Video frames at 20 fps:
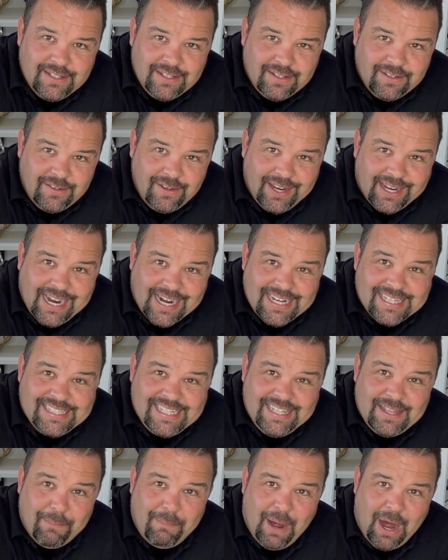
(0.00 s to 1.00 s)
You can kind of see
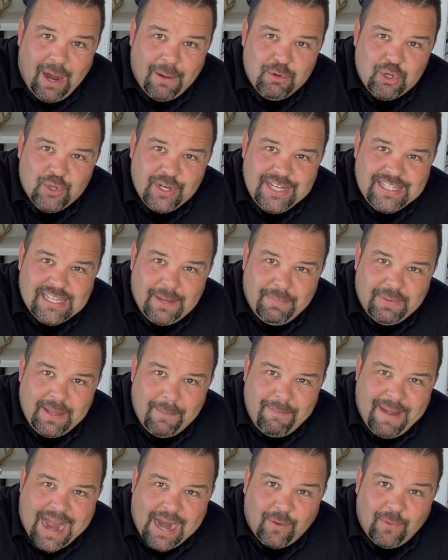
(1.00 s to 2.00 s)
the palm trees up in the
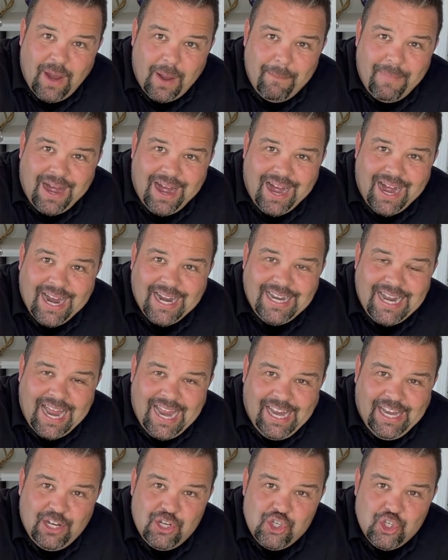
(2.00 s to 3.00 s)
background behind
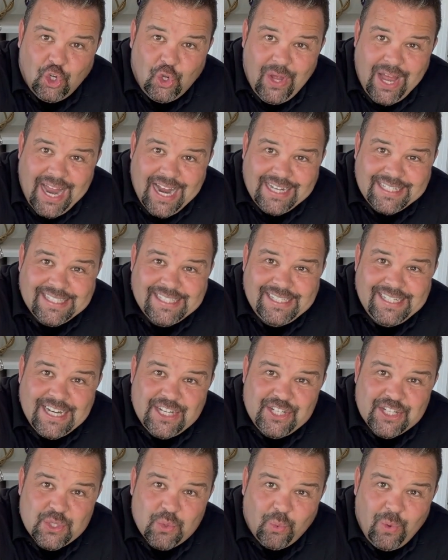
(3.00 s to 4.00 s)
Angel and
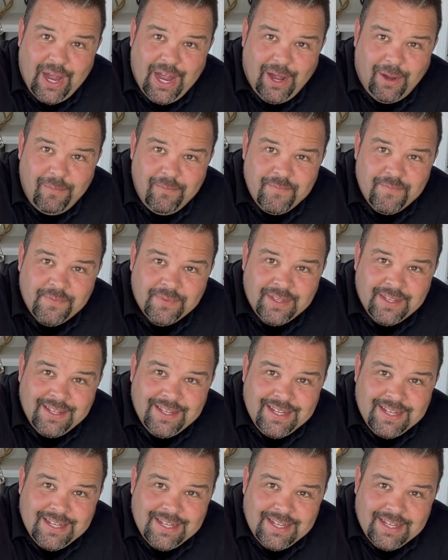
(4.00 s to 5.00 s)
Stitch as well.
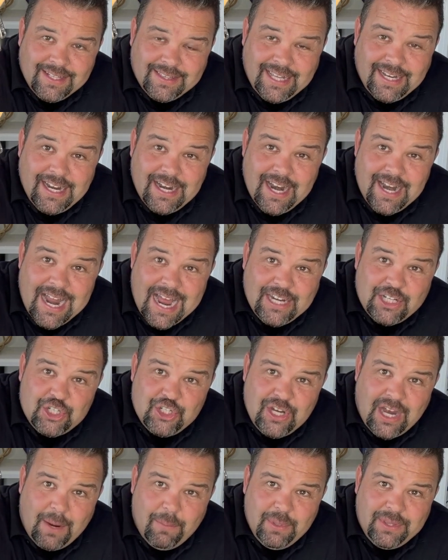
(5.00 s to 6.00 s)
They did a nice
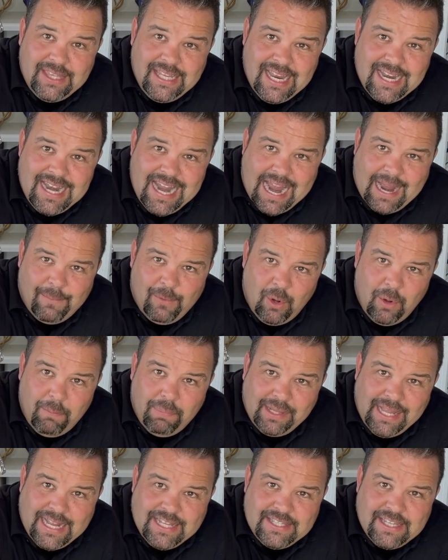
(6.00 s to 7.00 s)
job with the enamel,
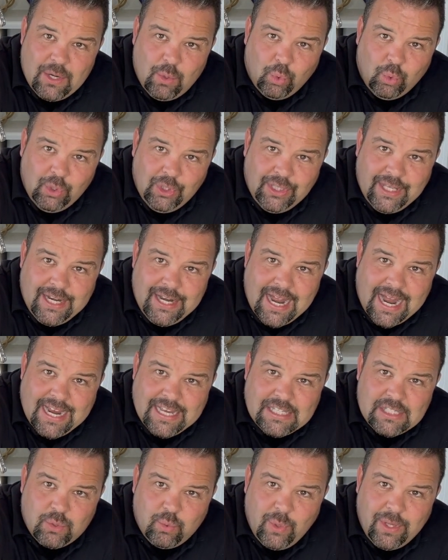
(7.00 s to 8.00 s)
blends in really
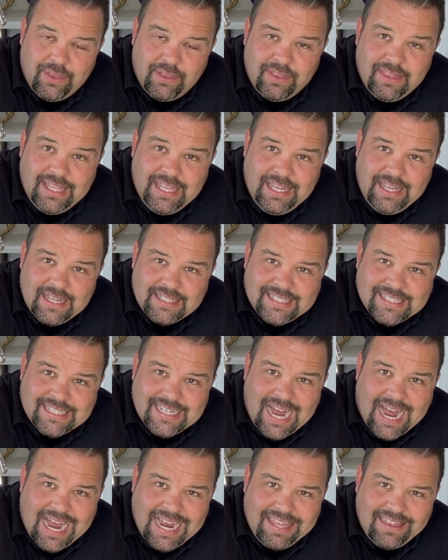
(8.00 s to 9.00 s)
nice with the
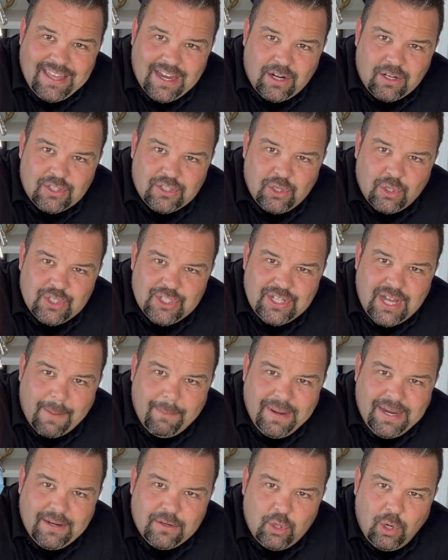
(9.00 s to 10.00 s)
sky there, so it's not
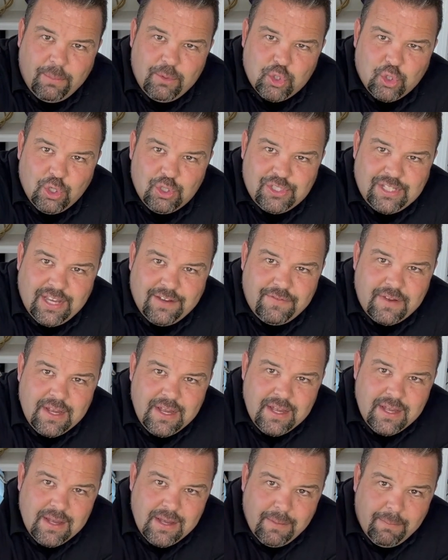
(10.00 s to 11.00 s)
being too obtrusive,
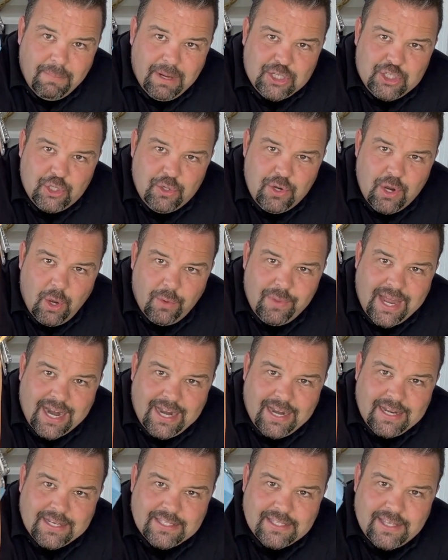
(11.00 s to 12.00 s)
but you know that
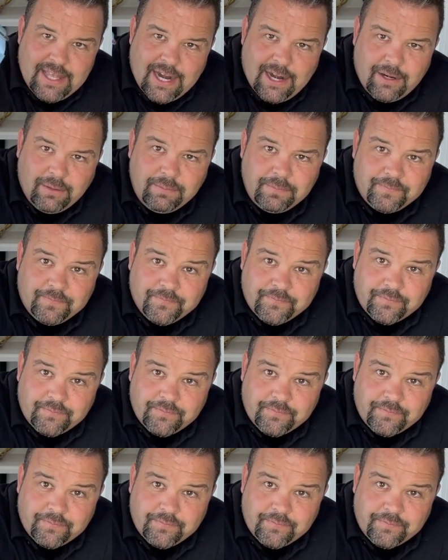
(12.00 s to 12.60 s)
it is there.